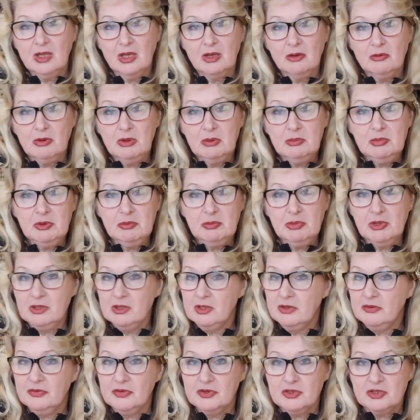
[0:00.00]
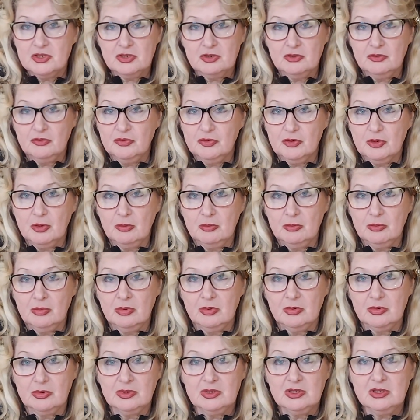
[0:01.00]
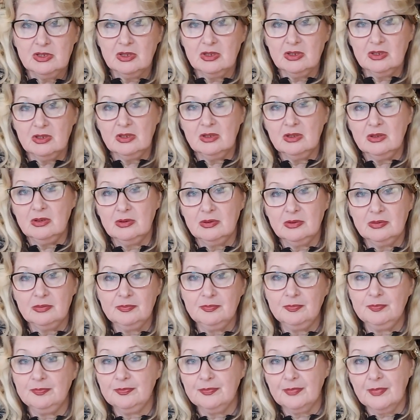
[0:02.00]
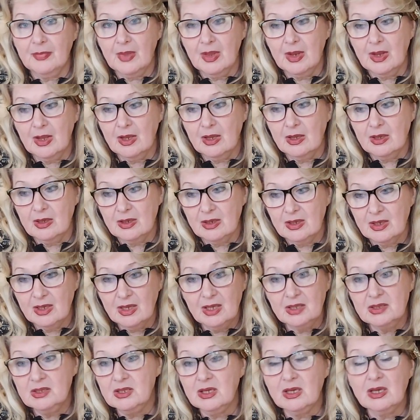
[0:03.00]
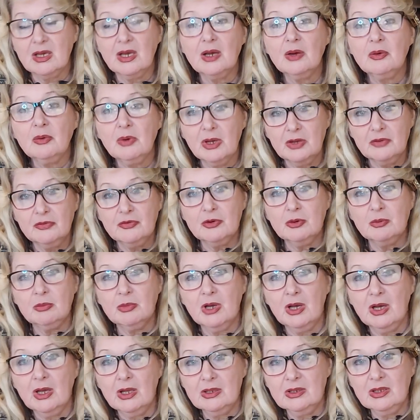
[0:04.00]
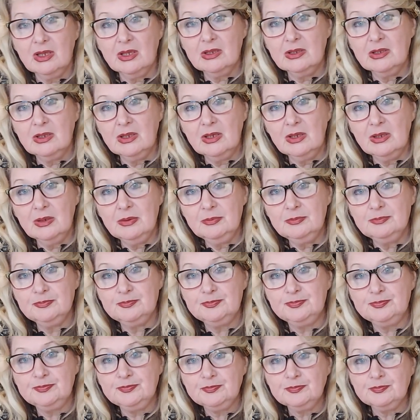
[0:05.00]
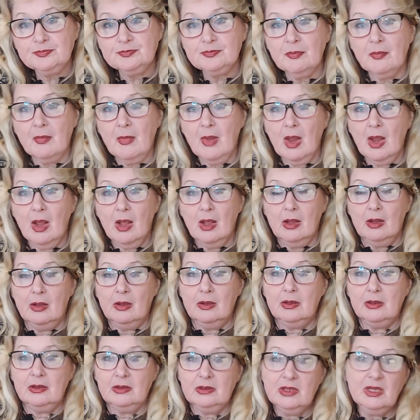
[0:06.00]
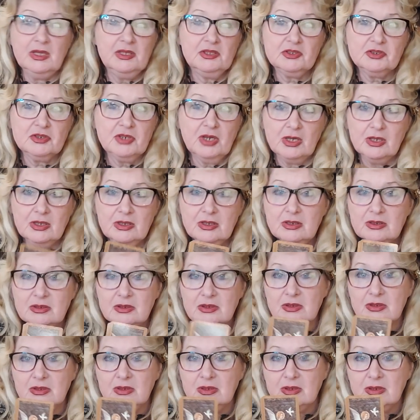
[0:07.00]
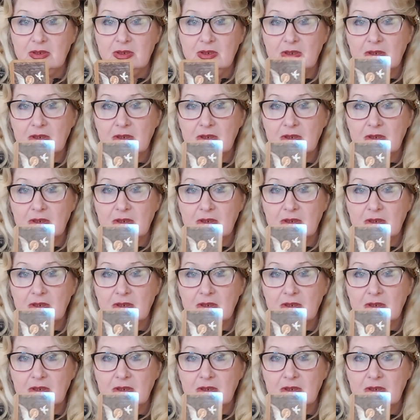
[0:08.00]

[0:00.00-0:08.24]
they will be beneficial from the getting away from Canada. They try it.